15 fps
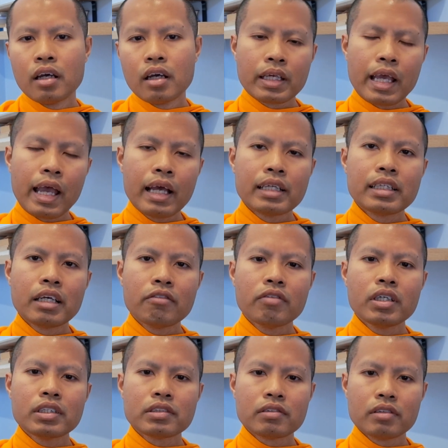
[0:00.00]
can
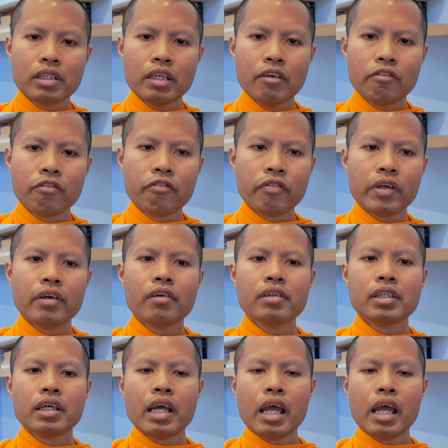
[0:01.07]
never truly fill the